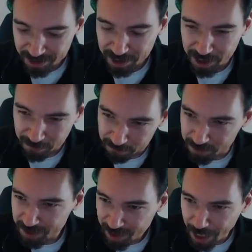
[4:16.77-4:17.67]
if
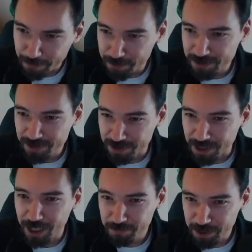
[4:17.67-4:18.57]
this happens to
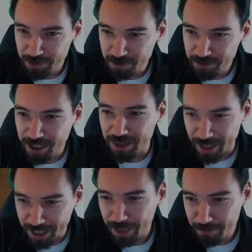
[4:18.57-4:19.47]
not be true and
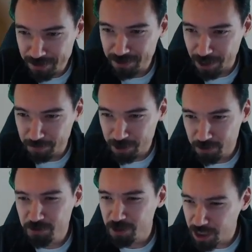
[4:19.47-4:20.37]
that happens to not be true,
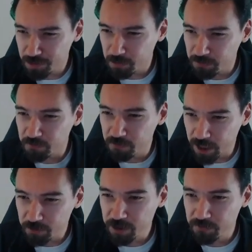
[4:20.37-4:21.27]
you can come up with
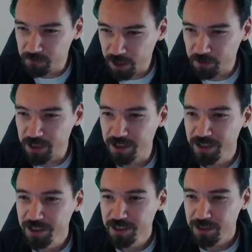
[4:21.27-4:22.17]
very, very
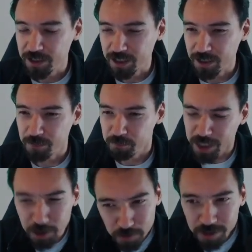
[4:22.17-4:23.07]
like
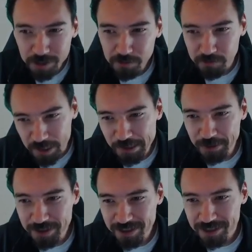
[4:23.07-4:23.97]
peculiar
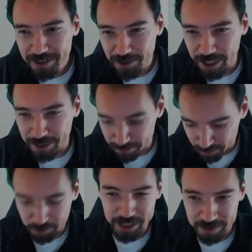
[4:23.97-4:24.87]
functions that
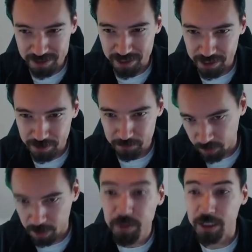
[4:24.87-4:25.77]
break this idea. Okay,
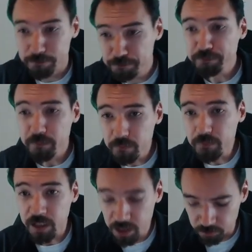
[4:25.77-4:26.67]
but
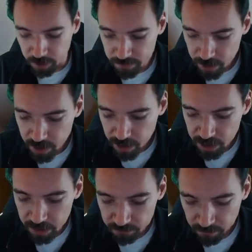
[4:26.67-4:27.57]
either way, if